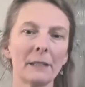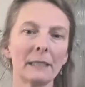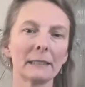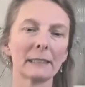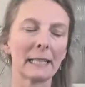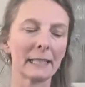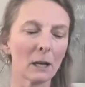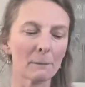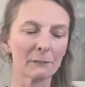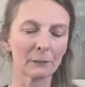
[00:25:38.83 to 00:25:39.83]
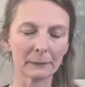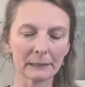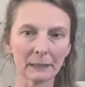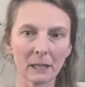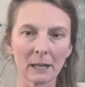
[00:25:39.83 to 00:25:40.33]
And then it's getting up from
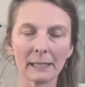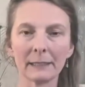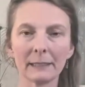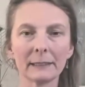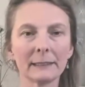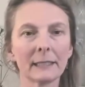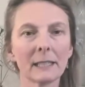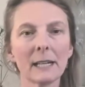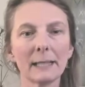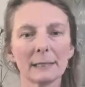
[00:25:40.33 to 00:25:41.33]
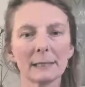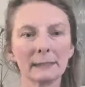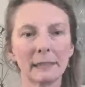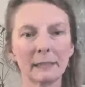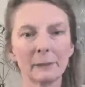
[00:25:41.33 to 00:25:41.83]
the side. It's the
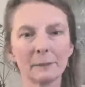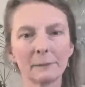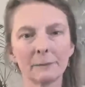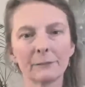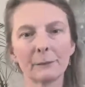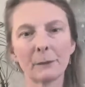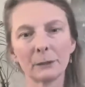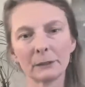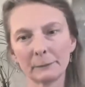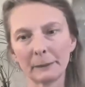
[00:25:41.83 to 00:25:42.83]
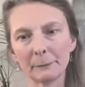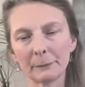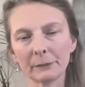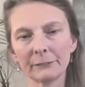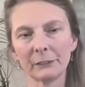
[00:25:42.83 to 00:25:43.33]
kindest thing for most
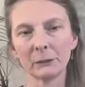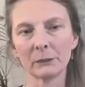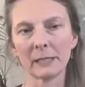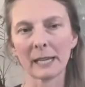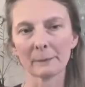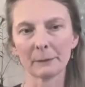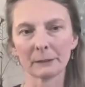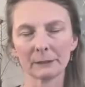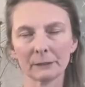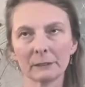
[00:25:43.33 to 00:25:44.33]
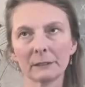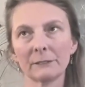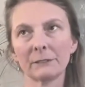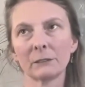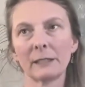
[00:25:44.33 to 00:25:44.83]
people, for your neck
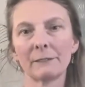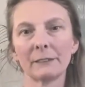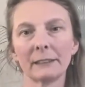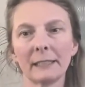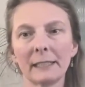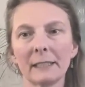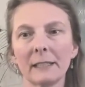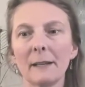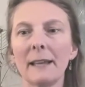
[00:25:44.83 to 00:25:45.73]
muscles, for everything.